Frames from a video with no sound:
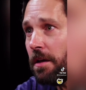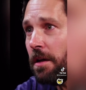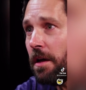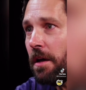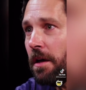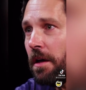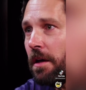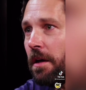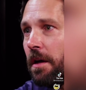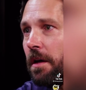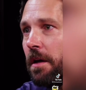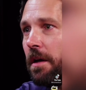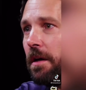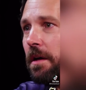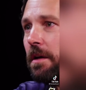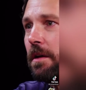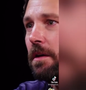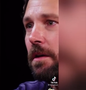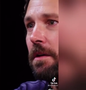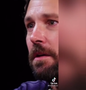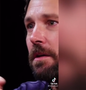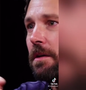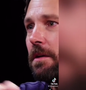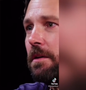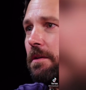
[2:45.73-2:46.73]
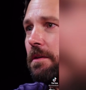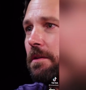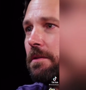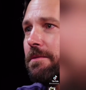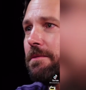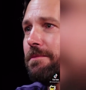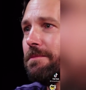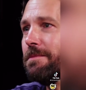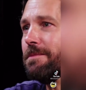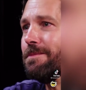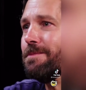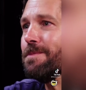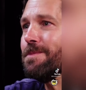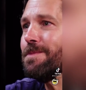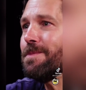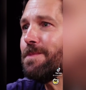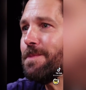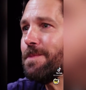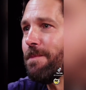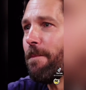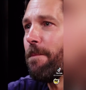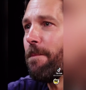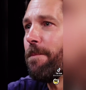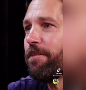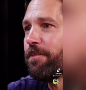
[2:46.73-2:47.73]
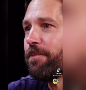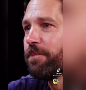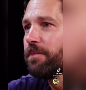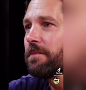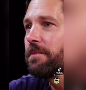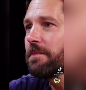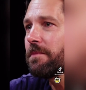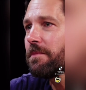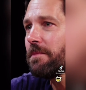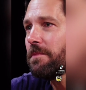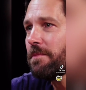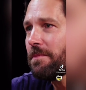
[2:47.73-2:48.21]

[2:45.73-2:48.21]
No one is speaking in this clip.